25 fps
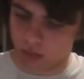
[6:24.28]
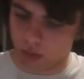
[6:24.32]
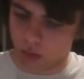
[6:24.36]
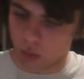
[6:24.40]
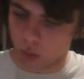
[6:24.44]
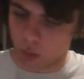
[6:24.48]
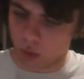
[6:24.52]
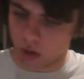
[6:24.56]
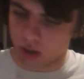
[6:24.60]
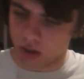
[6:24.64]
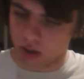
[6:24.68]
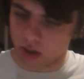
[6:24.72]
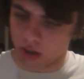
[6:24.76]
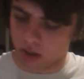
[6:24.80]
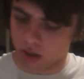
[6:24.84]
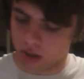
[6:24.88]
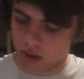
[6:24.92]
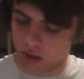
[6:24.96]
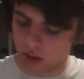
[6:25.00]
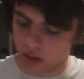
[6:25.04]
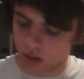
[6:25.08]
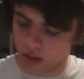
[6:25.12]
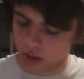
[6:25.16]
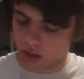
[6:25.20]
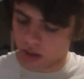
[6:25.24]
1,
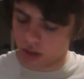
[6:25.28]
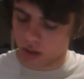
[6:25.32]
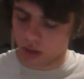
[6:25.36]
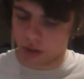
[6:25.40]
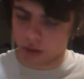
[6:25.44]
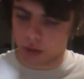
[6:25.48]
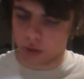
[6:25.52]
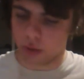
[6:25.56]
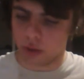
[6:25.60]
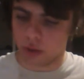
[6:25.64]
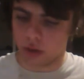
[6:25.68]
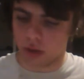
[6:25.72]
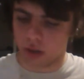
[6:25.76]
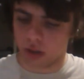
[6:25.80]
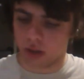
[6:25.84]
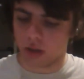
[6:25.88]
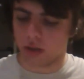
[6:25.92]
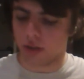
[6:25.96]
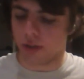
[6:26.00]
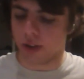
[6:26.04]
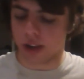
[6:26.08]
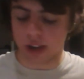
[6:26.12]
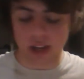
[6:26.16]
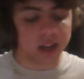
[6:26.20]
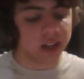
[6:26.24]
2,
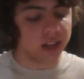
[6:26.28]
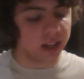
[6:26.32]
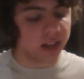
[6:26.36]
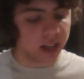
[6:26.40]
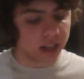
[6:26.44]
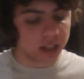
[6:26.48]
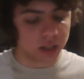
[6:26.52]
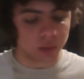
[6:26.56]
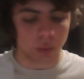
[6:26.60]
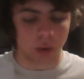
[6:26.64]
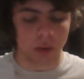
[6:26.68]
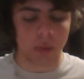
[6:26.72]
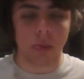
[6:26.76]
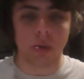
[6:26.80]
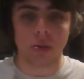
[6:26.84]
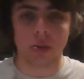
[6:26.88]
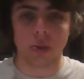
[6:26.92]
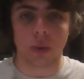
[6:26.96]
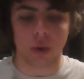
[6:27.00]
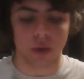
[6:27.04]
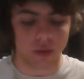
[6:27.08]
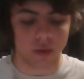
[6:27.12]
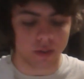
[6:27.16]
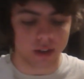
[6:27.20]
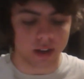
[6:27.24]
3. Yes, 1 more
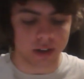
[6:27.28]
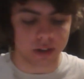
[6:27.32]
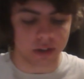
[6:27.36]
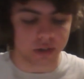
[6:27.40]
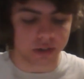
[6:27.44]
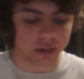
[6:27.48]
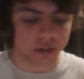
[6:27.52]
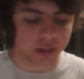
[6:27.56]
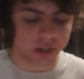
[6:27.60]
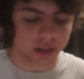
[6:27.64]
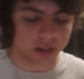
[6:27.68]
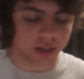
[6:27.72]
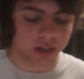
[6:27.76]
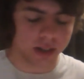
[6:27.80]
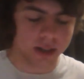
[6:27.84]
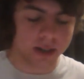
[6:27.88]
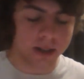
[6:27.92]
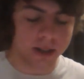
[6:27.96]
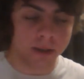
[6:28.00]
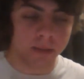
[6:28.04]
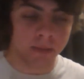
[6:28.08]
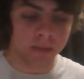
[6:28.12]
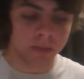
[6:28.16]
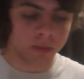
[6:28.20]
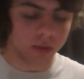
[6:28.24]
squad of veterans.
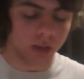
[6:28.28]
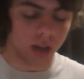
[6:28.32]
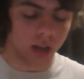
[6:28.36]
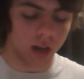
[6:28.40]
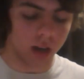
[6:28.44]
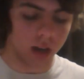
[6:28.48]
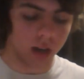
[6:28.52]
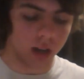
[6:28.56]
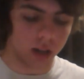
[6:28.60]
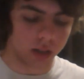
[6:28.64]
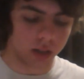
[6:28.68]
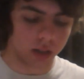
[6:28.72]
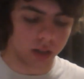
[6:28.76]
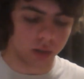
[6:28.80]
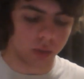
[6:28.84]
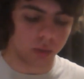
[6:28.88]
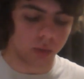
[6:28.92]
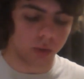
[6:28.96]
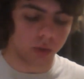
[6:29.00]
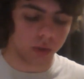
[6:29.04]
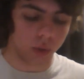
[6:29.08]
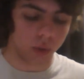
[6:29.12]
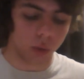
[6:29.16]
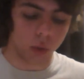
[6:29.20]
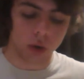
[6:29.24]
The last
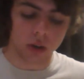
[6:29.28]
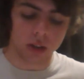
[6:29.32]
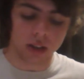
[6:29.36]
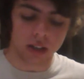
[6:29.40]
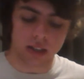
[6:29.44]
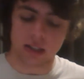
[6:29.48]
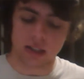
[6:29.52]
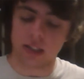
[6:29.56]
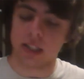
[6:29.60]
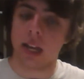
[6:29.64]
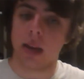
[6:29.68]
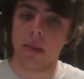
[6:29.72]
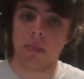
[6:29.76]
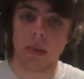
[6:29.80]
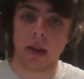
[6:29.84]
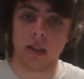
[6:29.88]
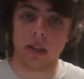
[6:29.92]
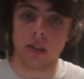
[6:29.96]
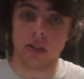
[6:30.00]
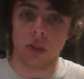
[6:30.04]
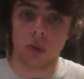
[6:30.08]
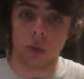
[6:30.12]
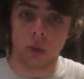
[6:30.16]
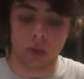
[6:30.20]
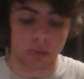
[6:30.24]
squad. All of these are
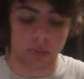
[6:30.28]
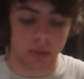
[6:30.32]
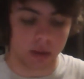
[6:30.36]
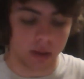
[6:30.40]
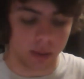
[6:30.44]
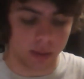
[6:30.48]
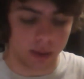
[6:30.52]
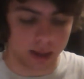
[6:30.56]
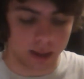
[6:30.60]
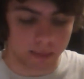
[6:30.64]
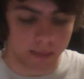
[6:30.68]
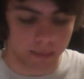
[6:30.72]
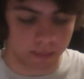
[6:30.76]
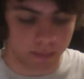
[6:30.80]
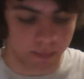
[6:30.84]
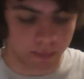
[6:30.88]
10-man squads, by the way.